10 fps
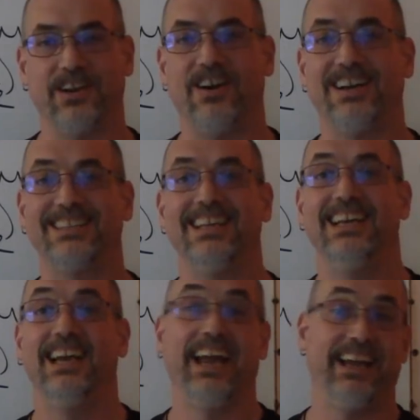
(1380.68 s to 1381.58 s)
on,
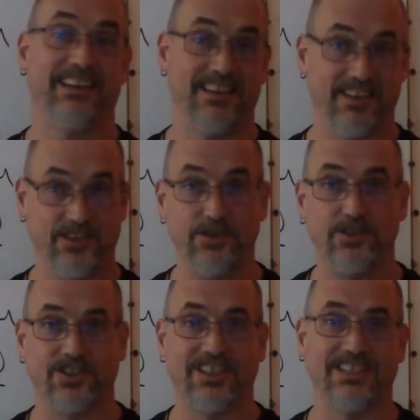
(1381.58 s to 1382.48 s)
and
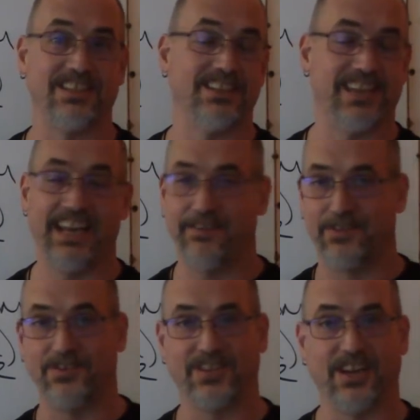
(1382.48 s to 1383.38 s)
usually says, hey, if
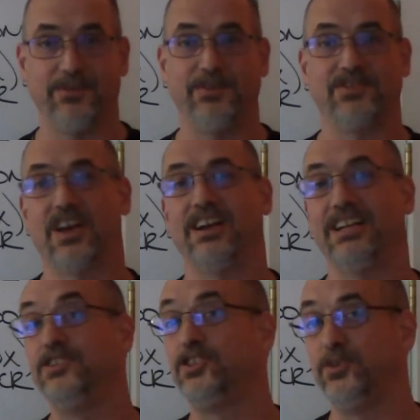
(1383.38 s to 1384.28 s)
there's anyone who's got an
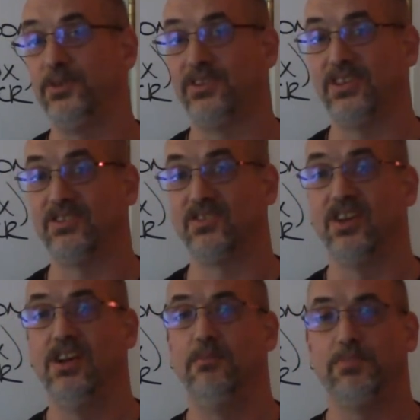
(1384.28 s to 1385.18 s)
issue with this,
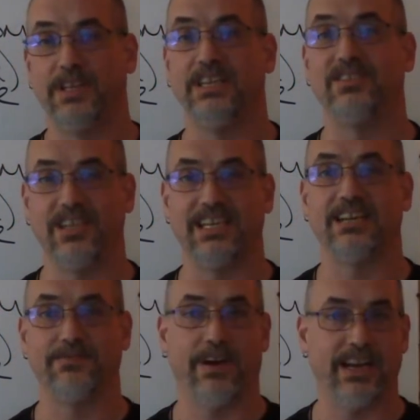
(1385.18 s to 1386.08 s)
please
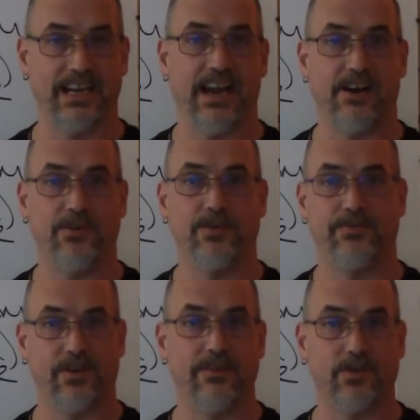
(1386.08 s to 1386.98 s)
identify now or
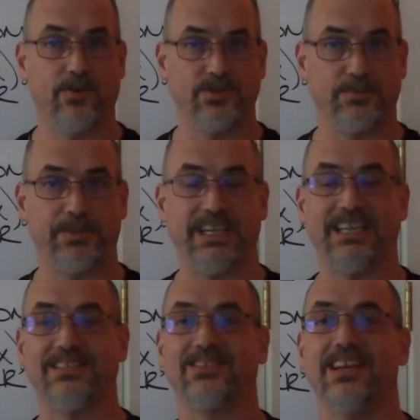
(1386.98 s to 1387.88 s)
forever hold your
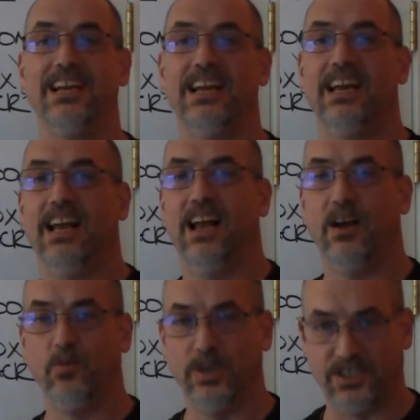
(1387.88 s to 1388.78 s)
peace,
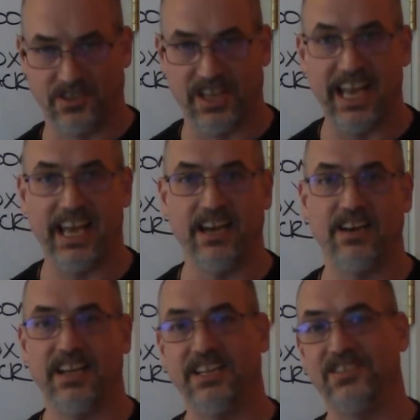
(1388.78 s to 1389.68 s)
which then
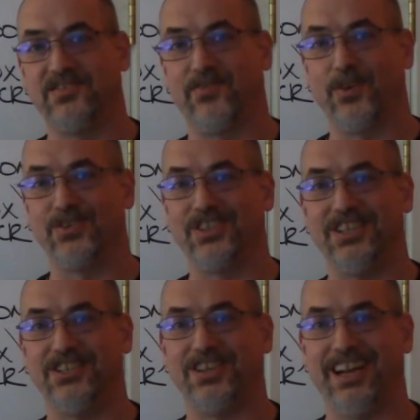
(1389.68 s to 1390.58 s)
is first
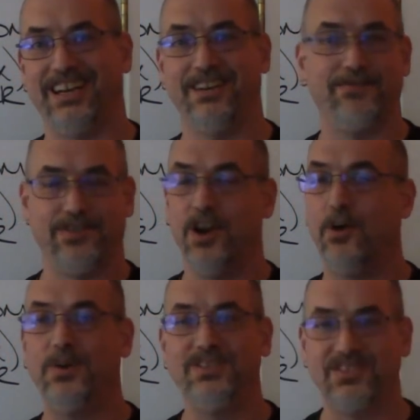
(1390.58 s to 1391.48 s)
initiated if no
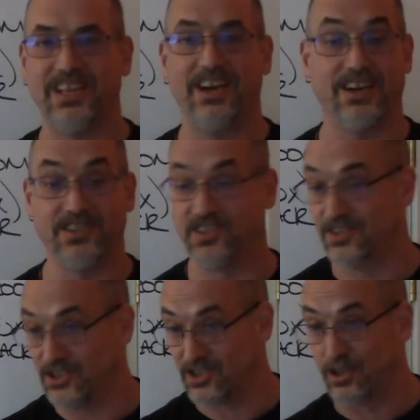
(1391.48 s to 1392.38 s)
one's there, because they're
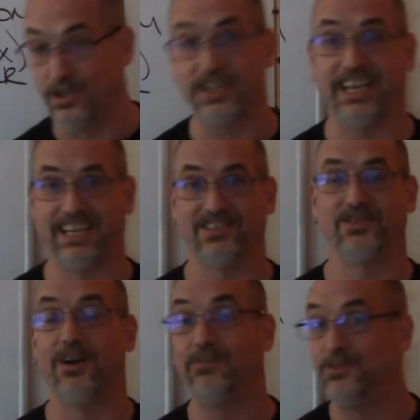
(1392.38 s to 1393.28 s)
just looking. So
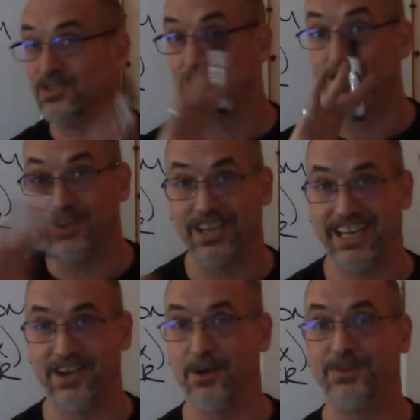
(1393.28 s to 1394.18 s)
everyone's
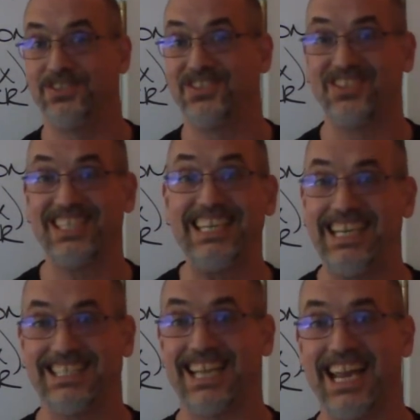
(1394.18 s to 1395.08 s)
looking, no one's
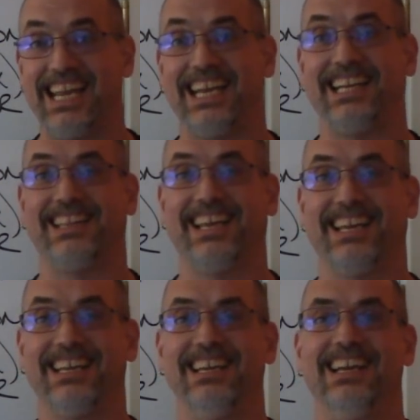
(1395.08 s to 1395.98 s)
saying
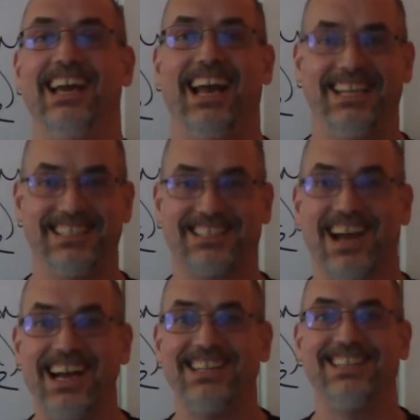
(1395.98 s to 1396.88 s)
anything, and in
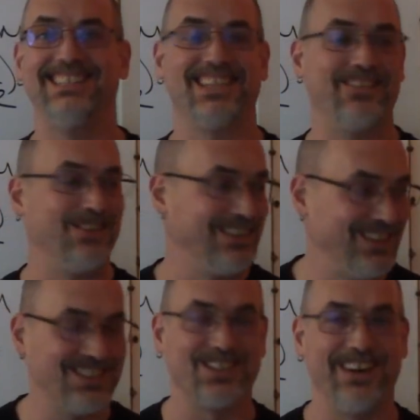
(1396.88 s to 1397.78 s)
silence, everyone
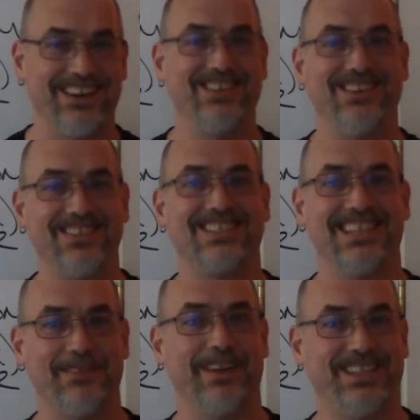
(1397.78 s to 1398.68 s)
looks around
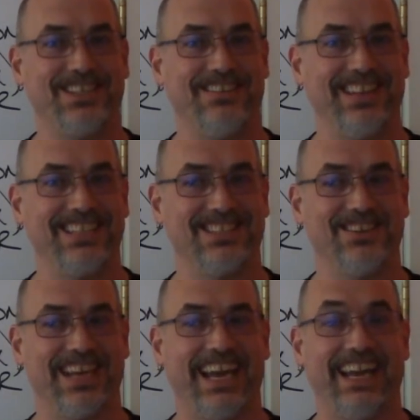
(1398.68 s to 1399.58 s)
nervously to make sure everything's
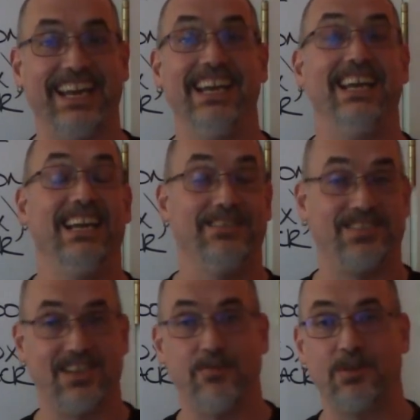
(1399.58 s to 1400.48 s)
okay. If
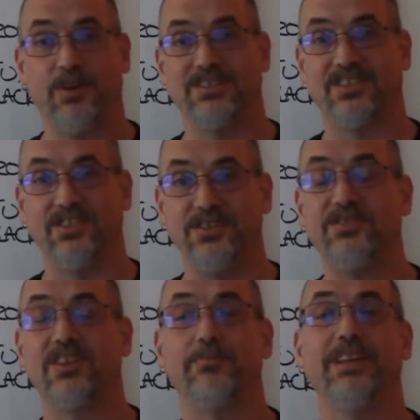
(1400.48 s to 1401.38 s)
someone wants to do
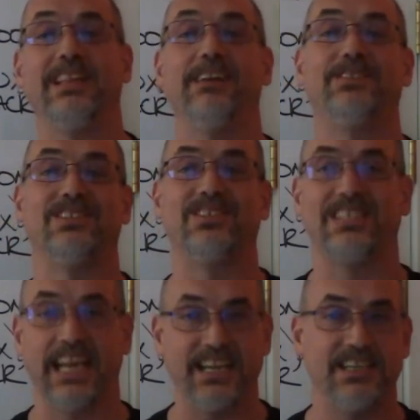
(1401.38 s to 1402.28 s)
something, they have to
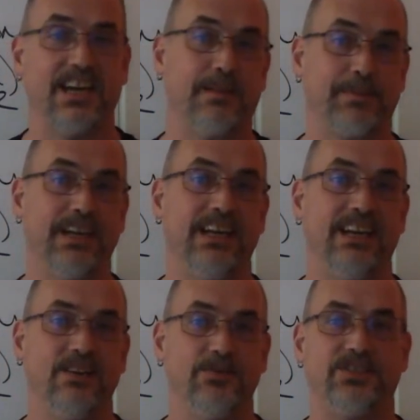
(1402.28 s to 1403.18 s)
stand up,
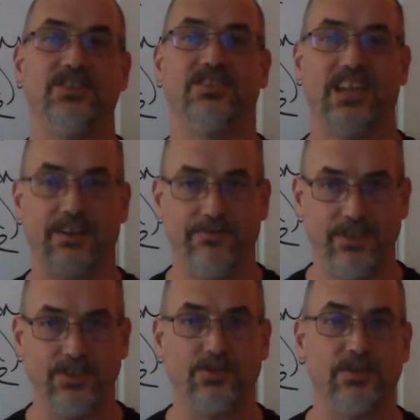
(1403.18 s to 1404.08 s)
which is then a
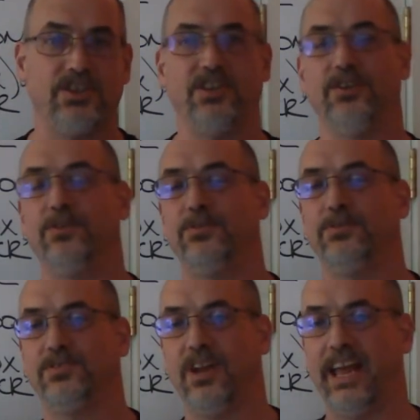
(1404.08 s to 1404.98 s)
visual
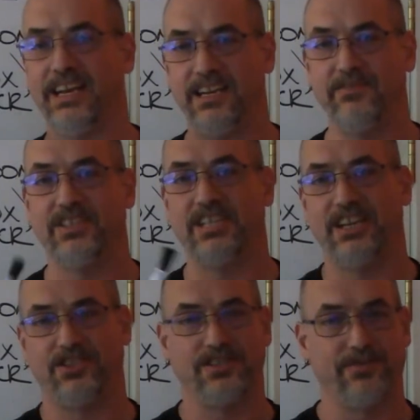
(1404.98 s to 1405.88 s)
cue and an
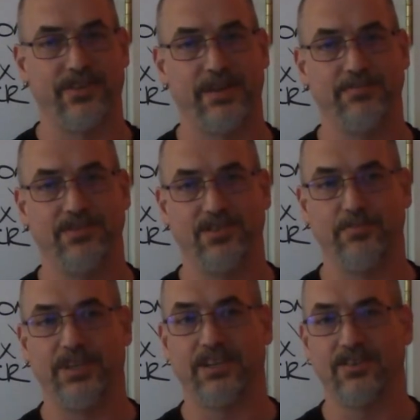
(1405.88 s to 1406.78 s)
invitation for them to
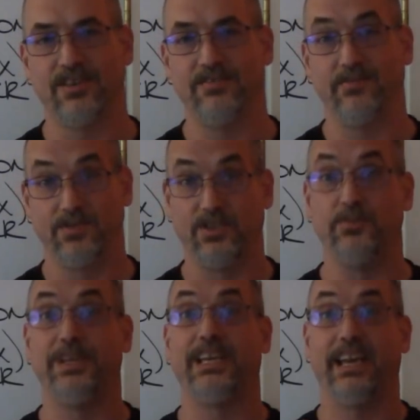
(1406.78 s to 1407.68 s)

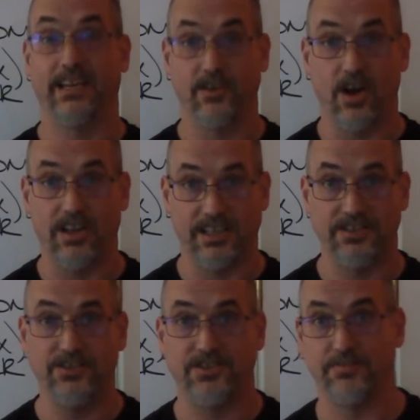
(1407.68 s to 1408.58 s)
be
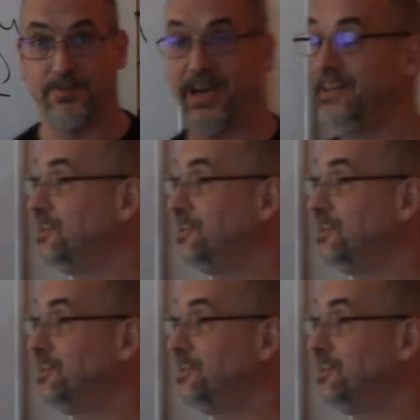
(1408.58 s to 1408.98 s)
acknowledged by the